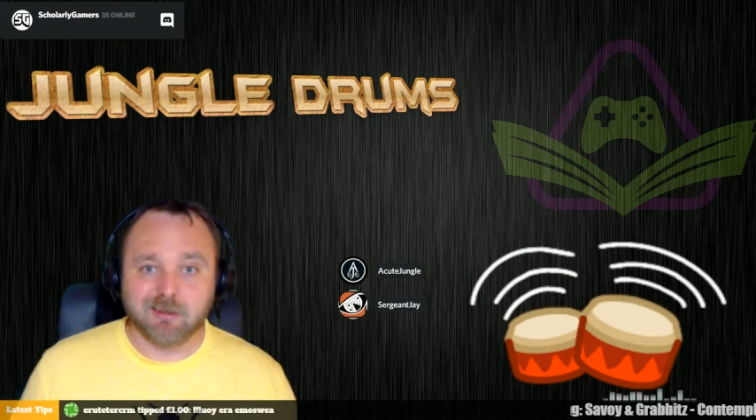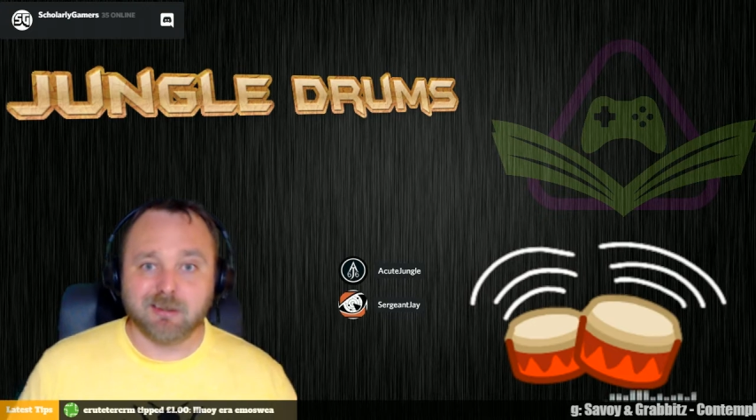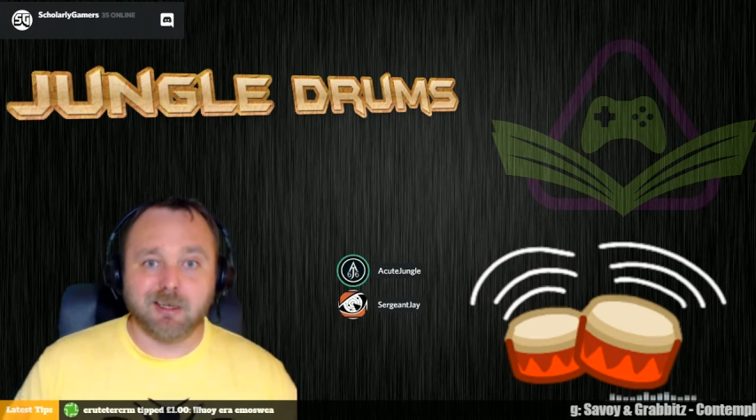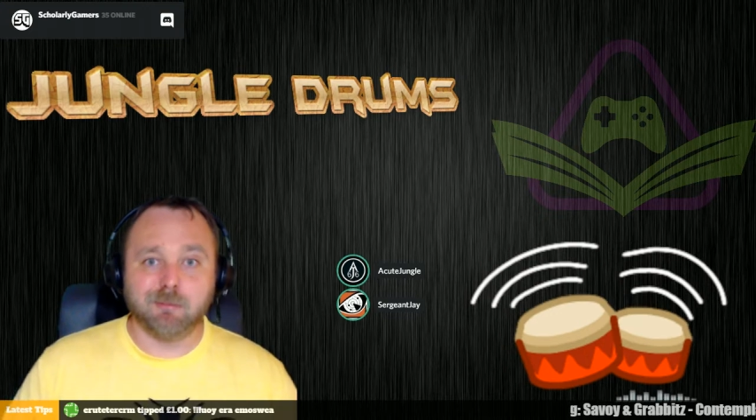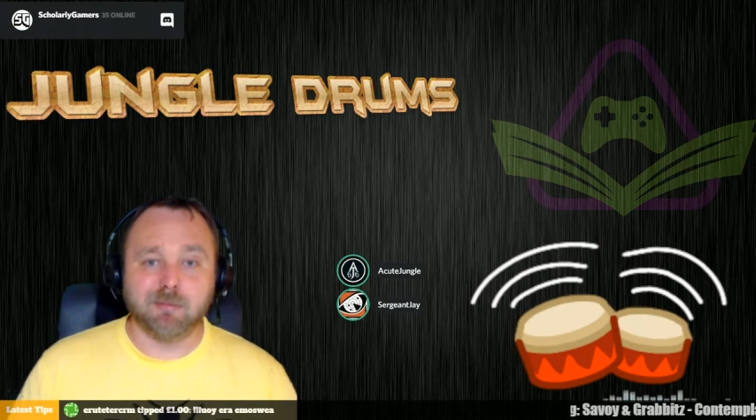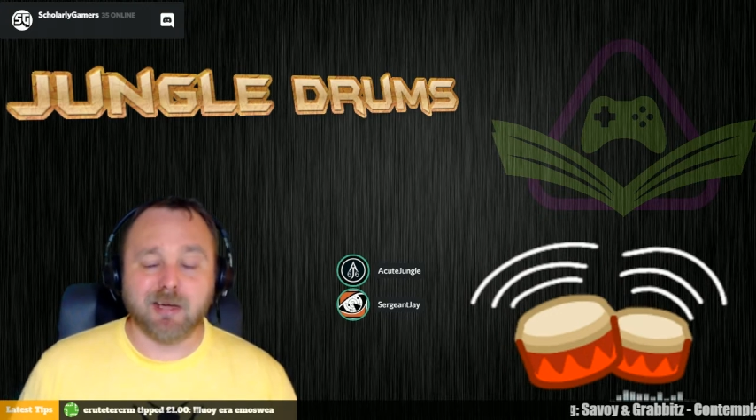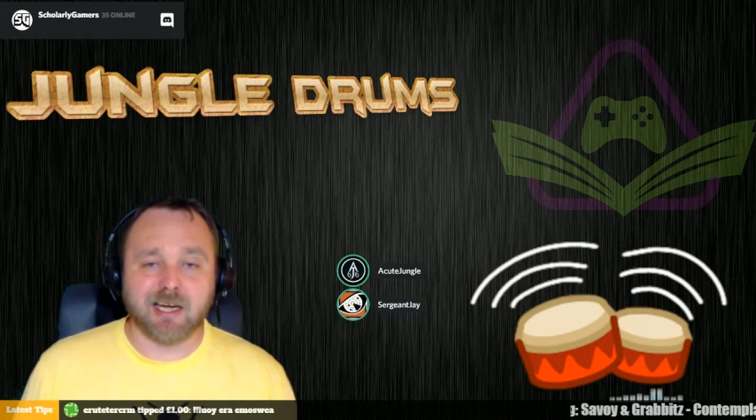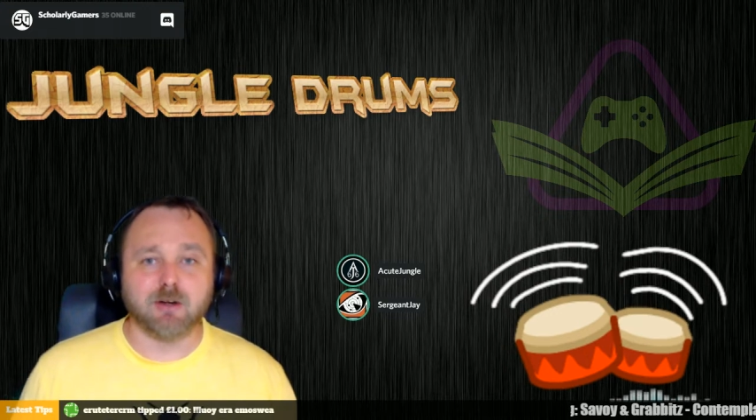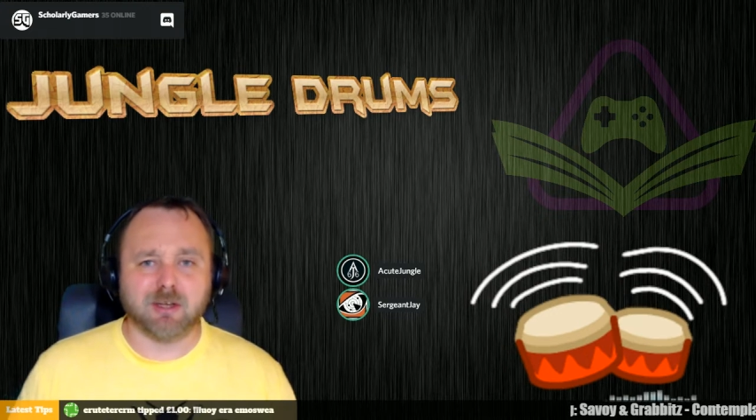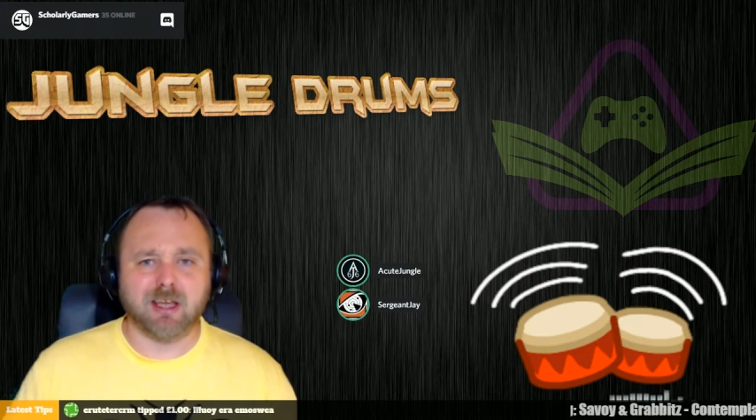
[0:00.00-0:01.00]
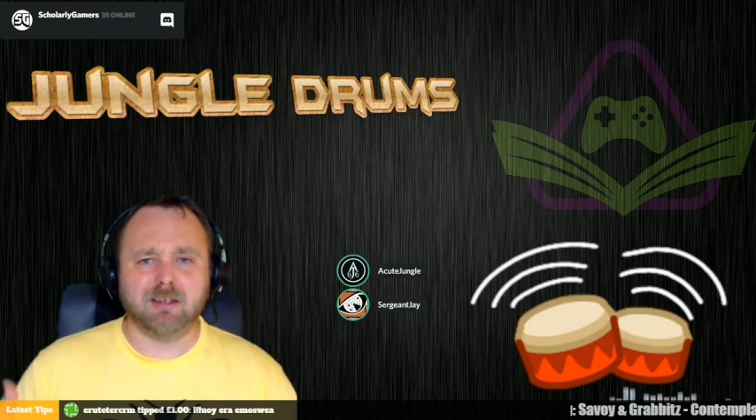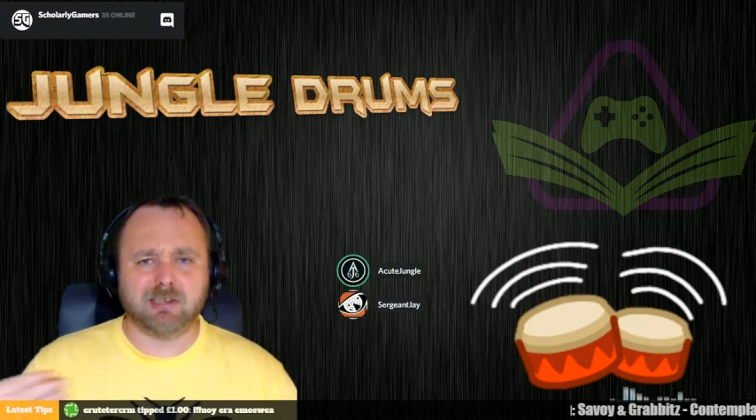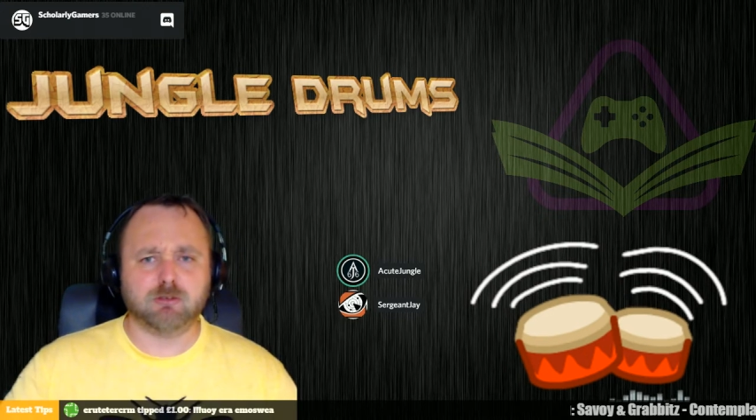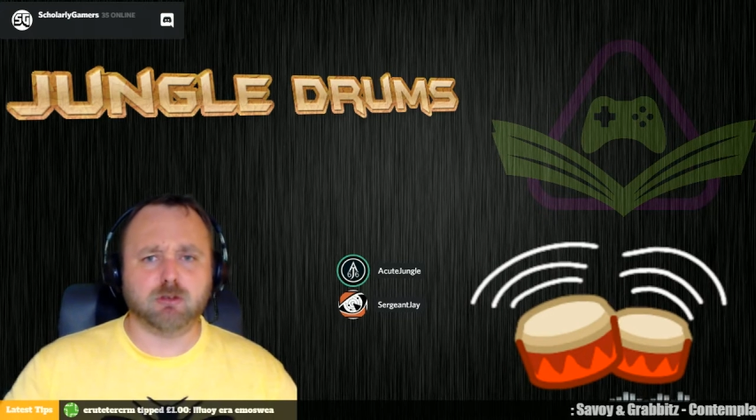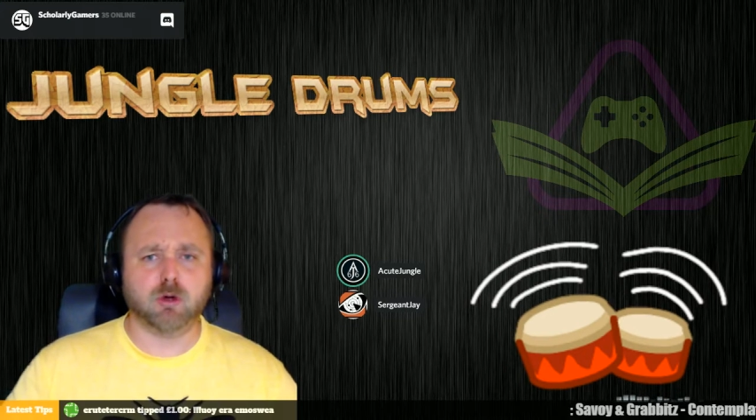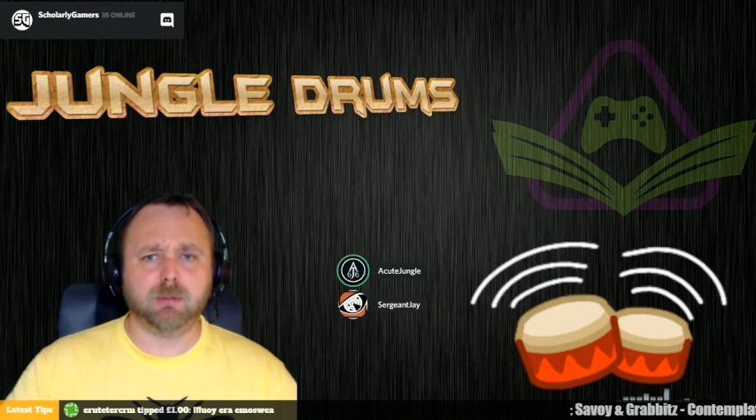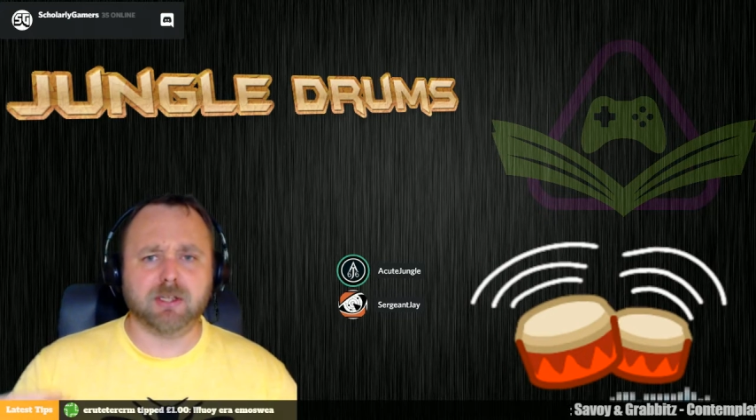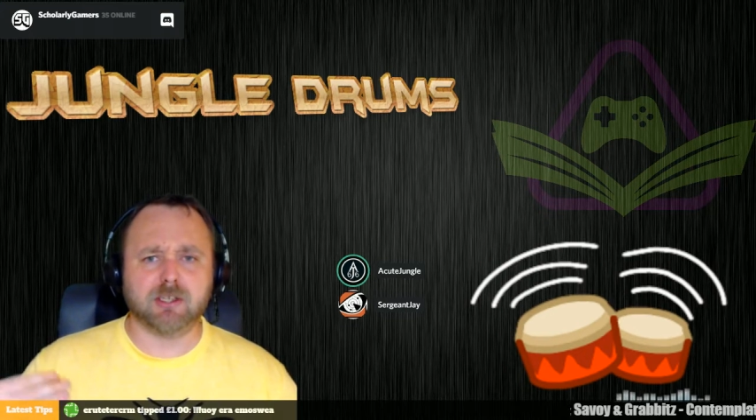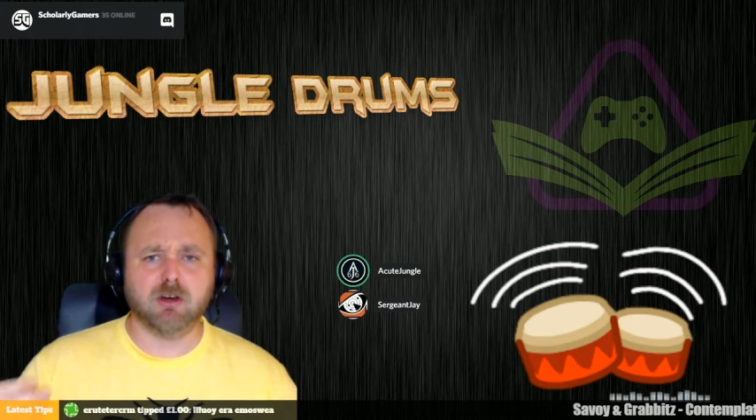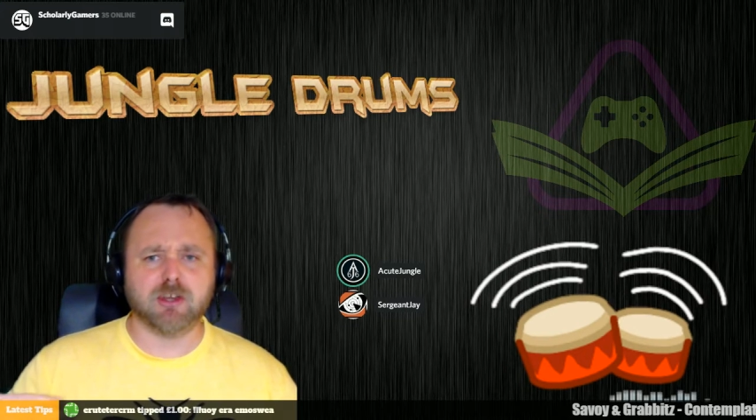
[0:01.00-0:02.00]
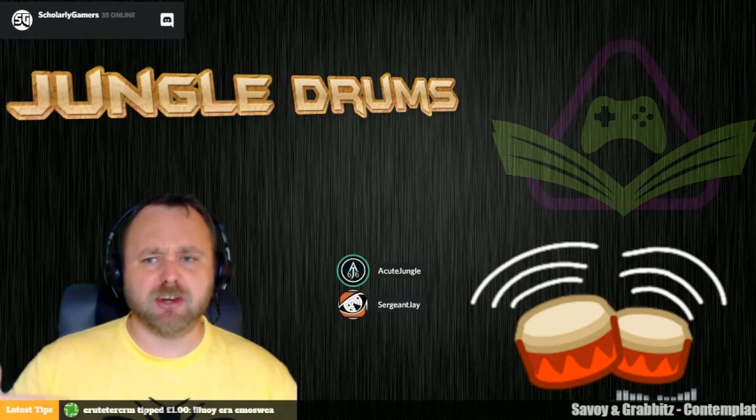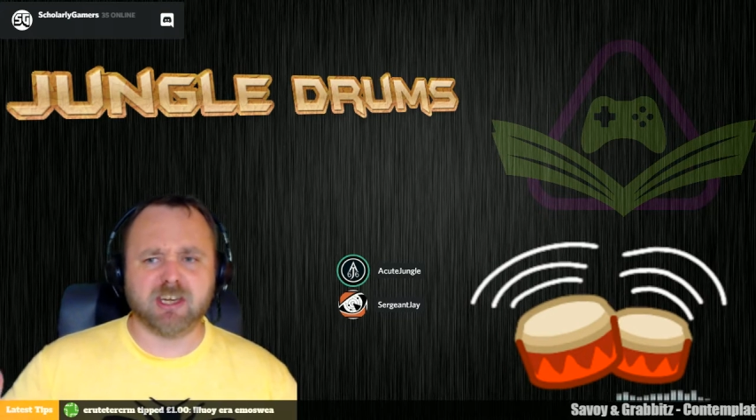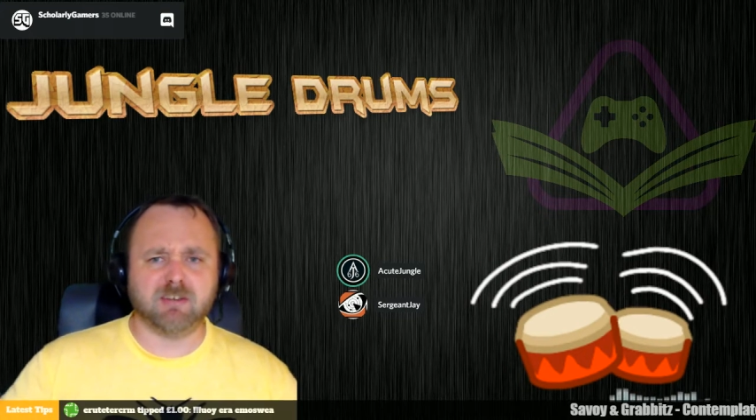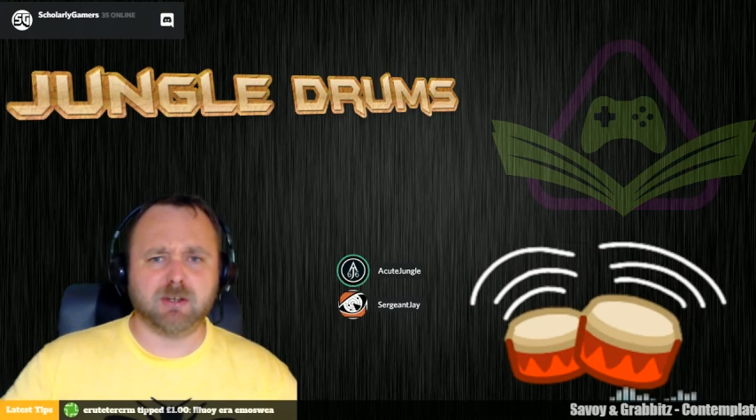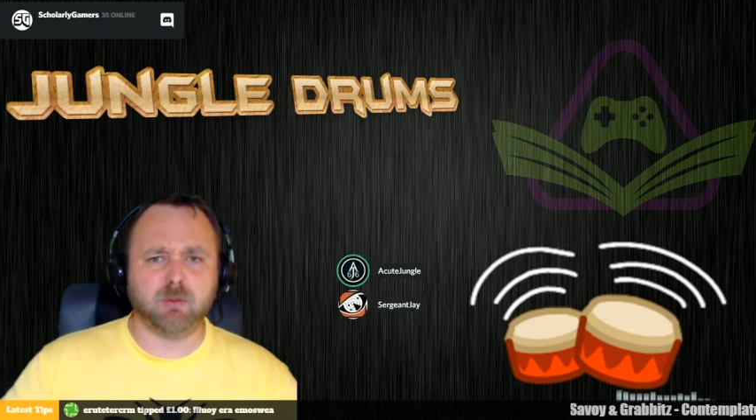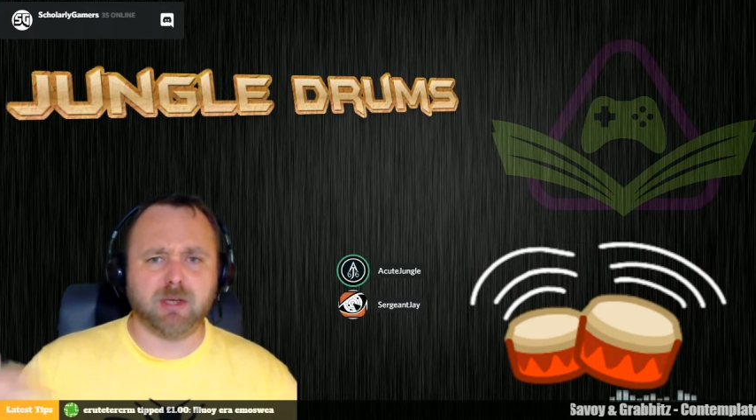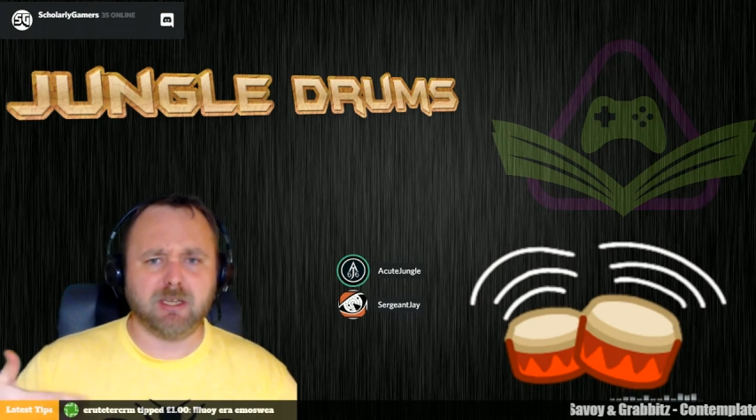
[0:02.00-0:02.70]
And I know it sounds horrible that you're giving away,